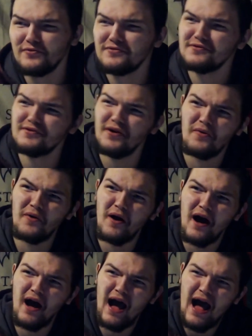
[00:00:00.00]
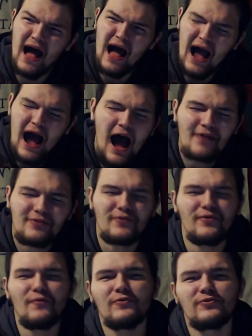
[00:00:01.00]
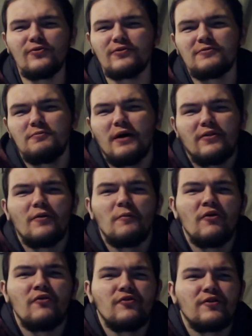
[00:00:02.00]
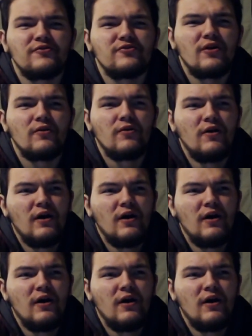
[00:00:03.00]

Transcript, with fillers: So I don't know what to expect no more from the show.